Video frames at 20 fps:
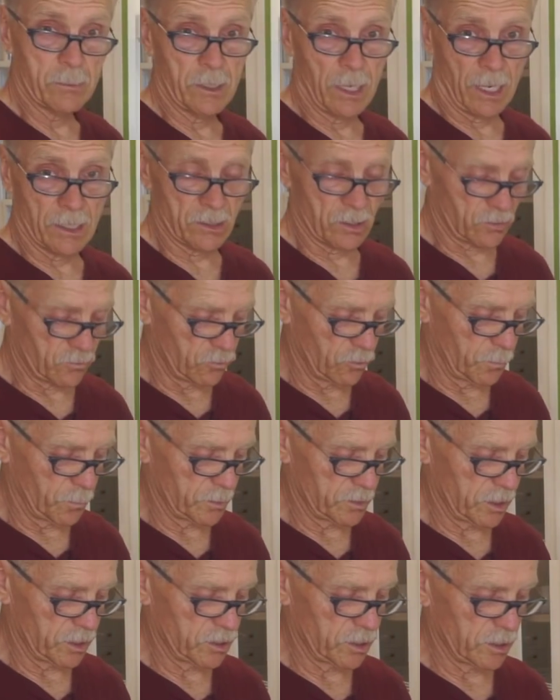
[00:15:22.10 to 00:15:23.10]
guys at True
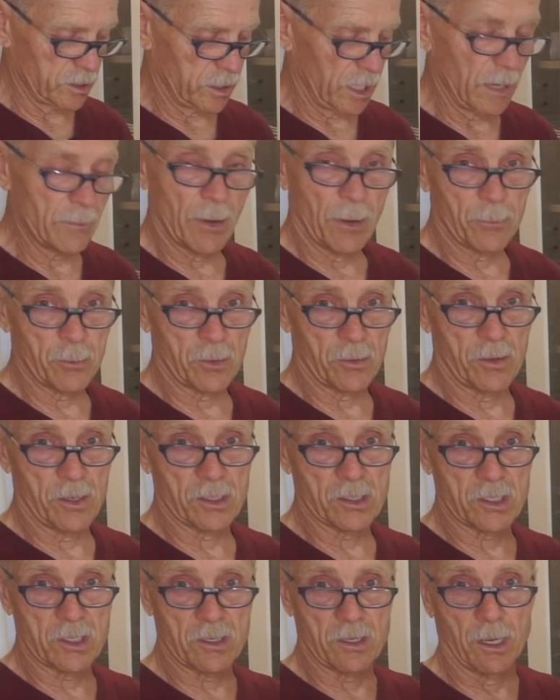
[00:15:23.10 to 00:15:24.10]
Position came up with
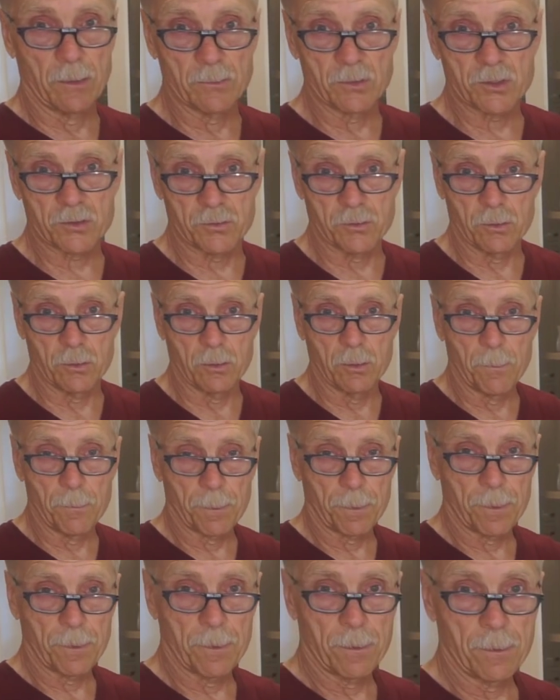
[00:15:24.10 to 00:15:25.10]
this thumb screw
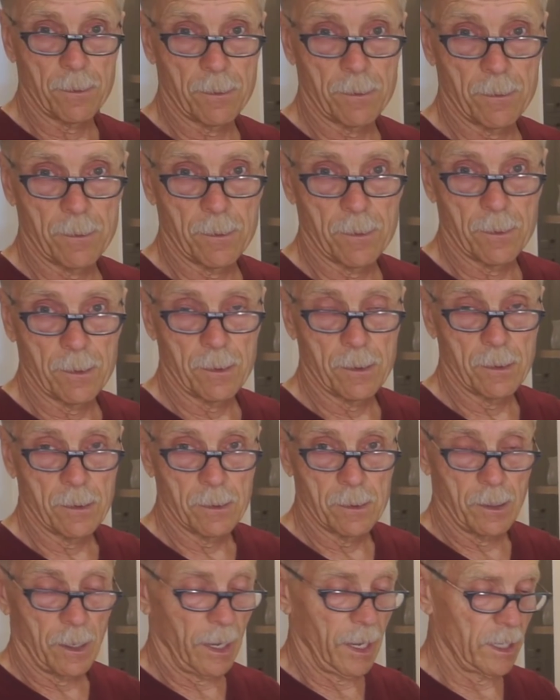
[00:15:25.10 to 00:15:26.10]

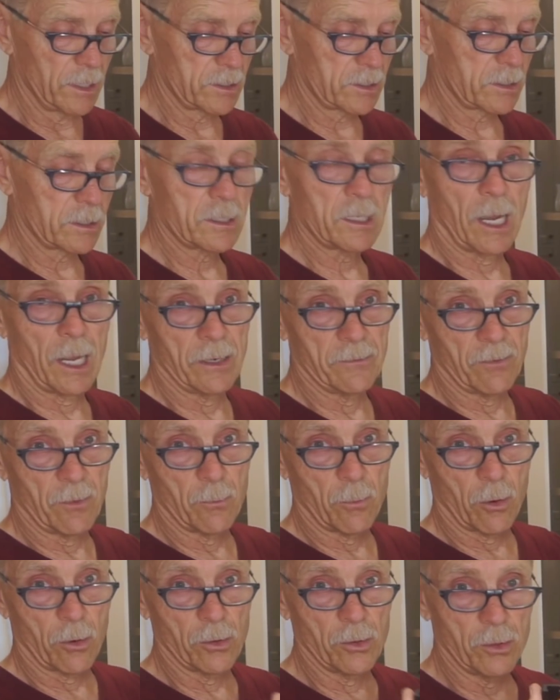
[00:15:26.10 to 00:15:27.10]
as kind of a
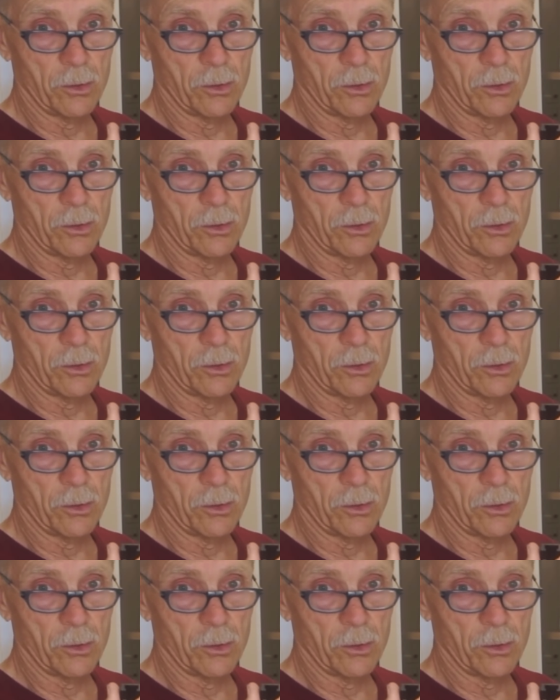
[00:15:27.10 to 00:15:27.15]
more